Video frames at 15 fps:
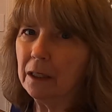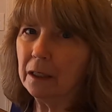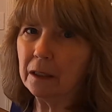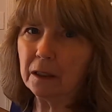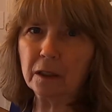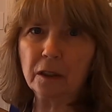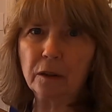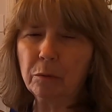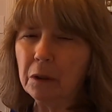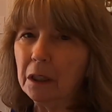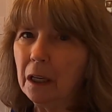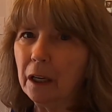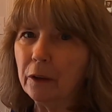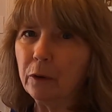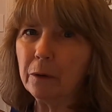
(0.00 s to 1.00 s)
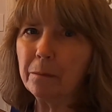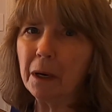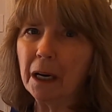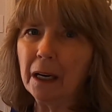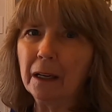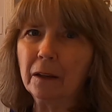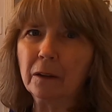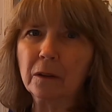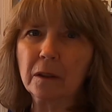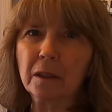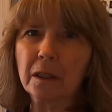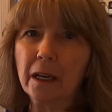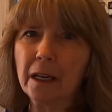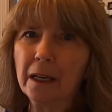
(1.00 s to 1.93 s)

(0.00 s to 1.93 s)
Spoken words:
is 300 miles,